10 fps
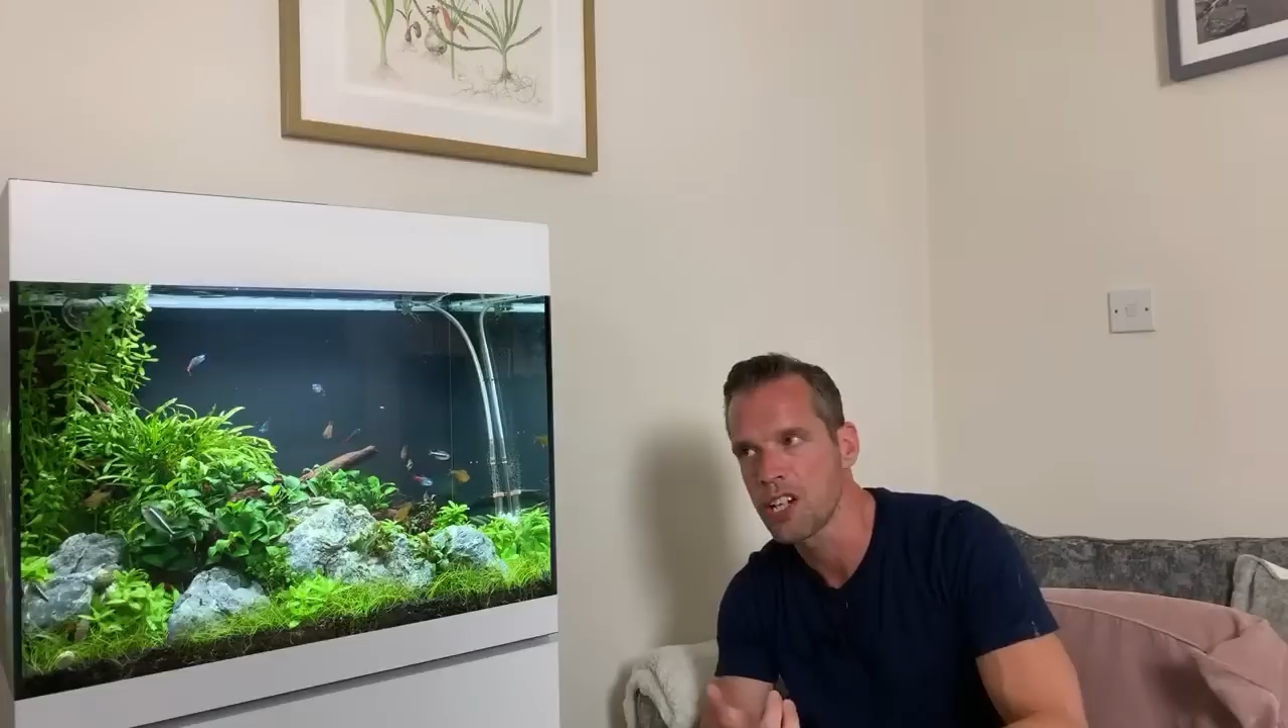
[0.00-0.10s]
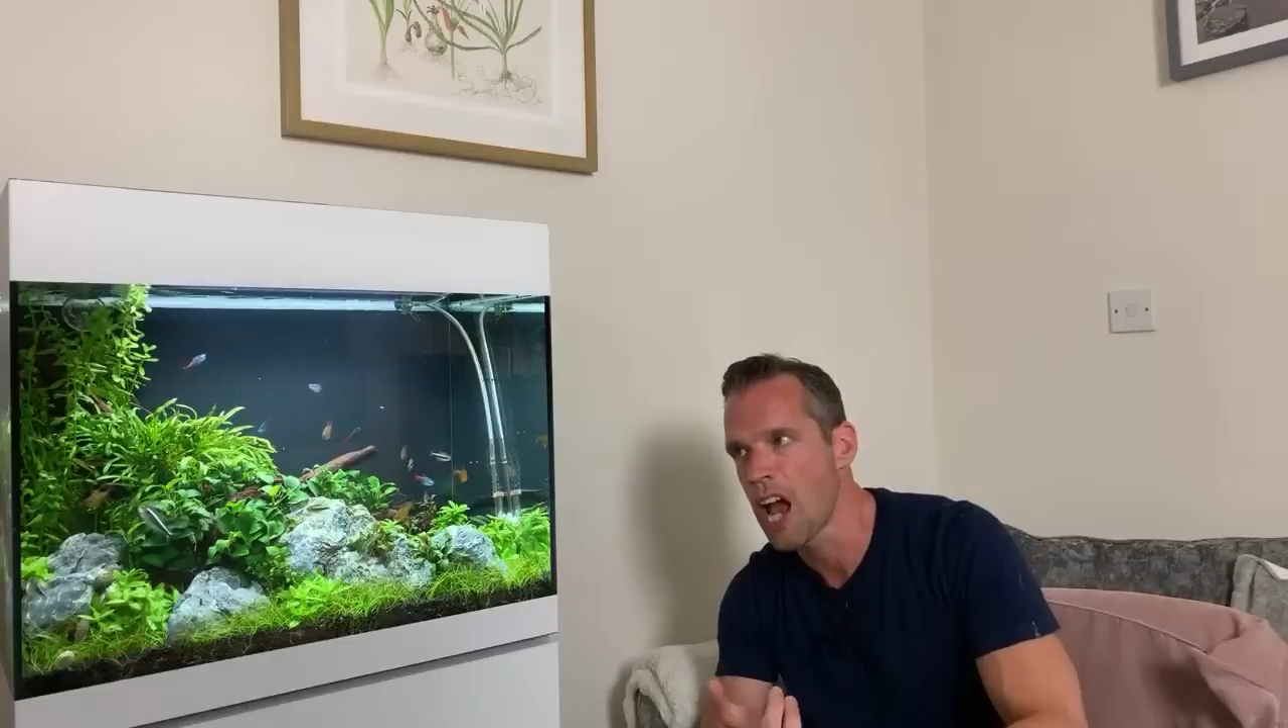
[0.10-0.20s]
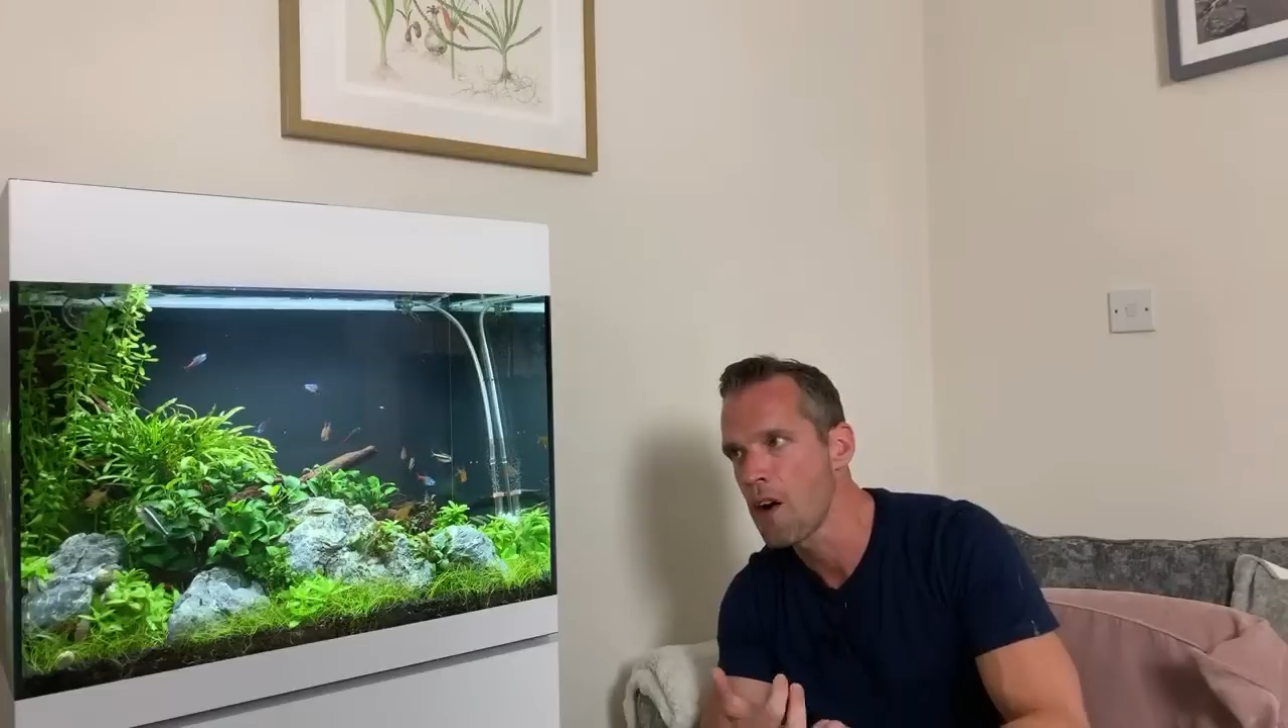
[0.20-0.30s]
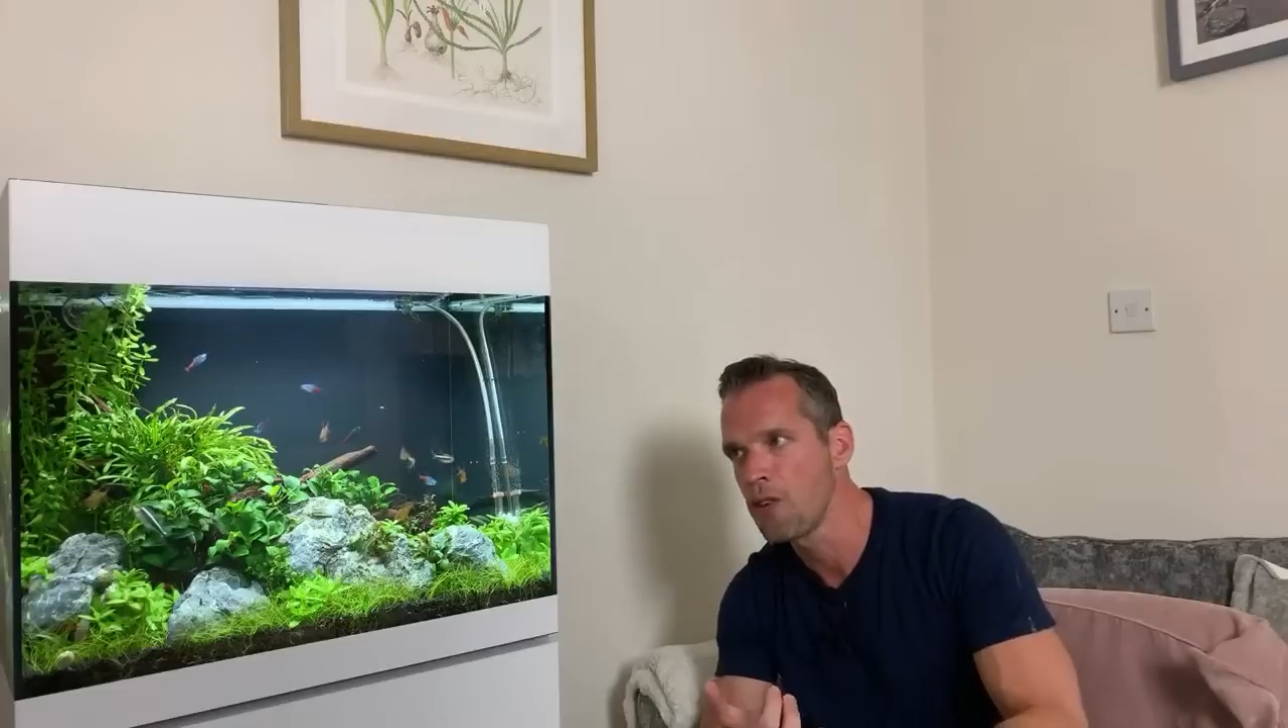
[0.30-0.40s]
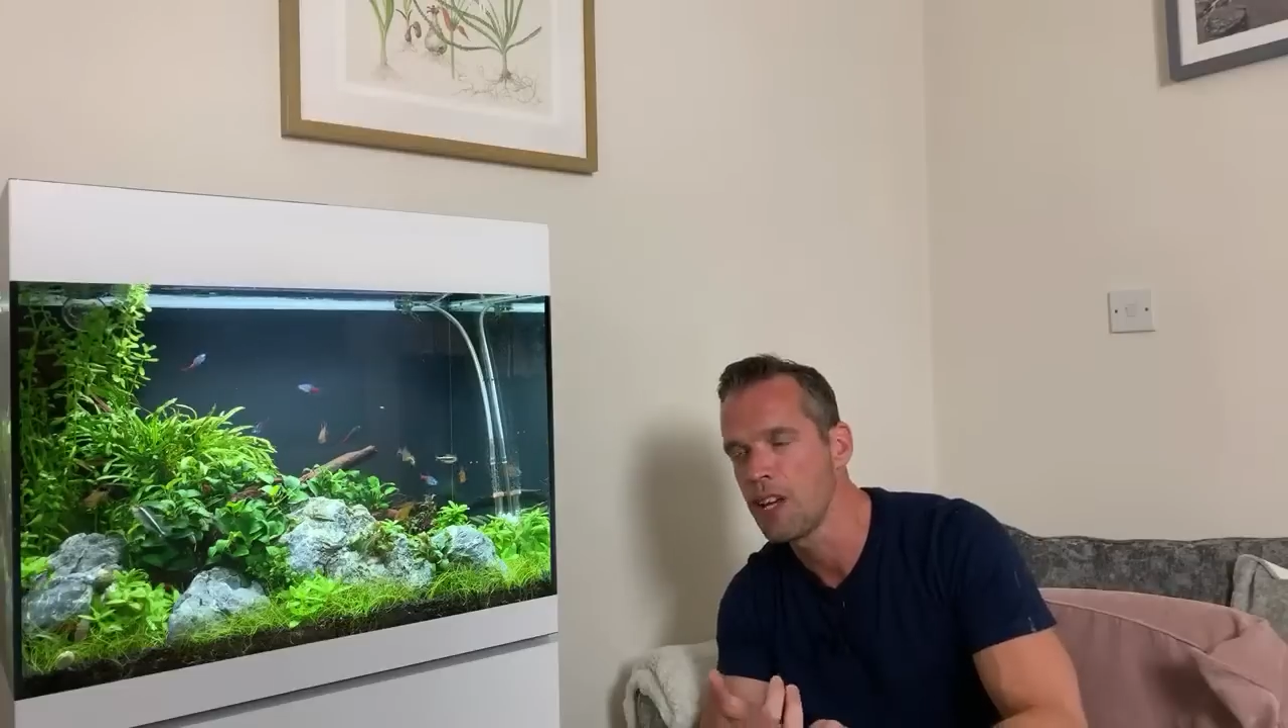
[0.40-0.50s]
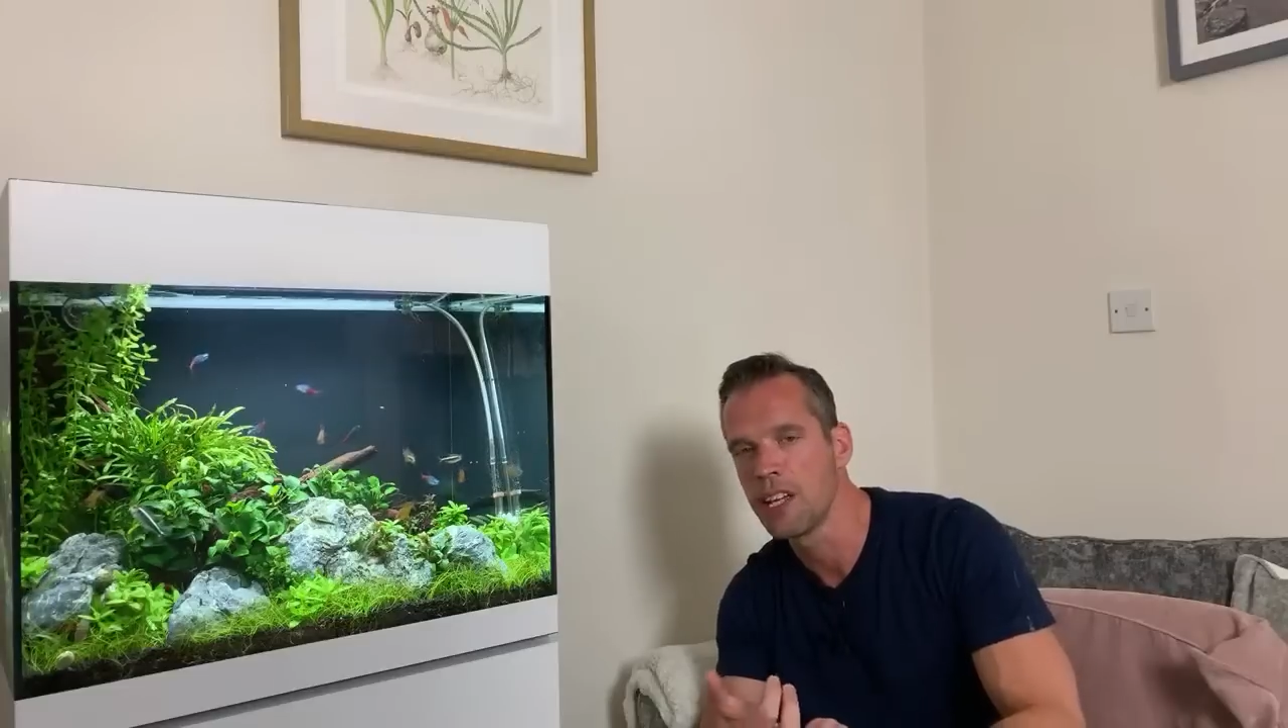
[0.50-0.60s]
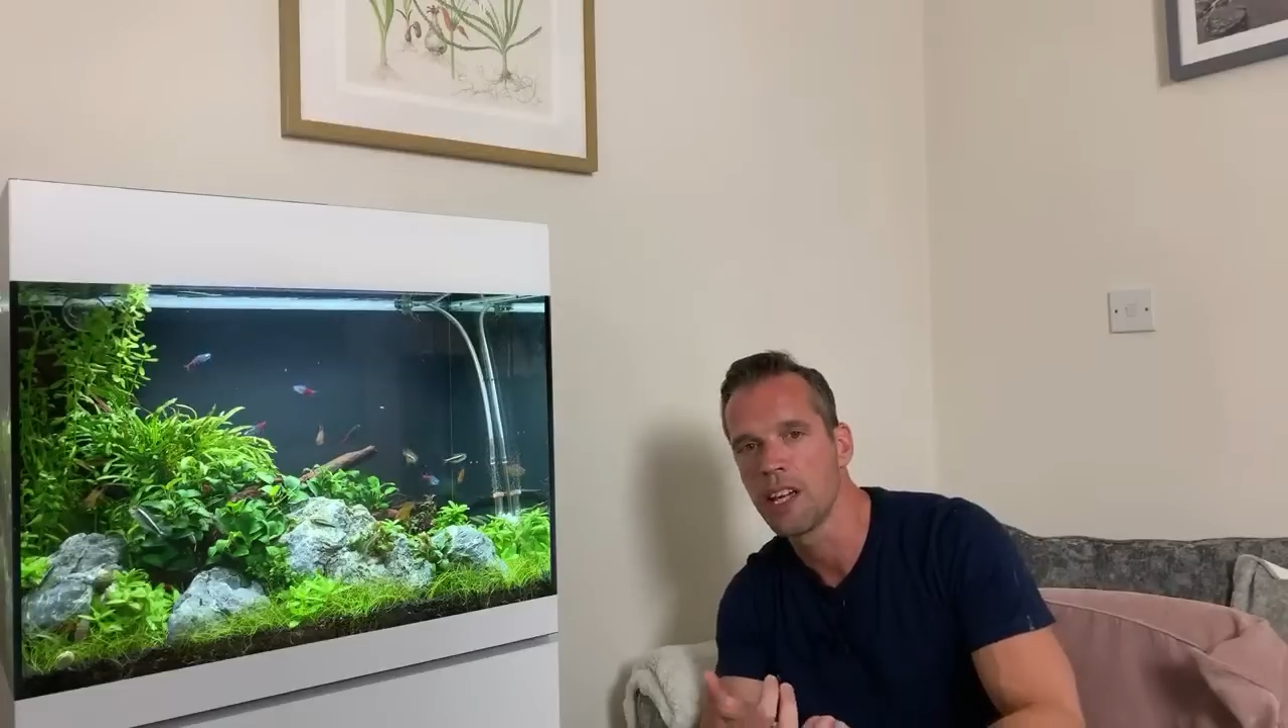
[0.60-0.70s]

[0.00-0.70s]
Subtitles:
carrying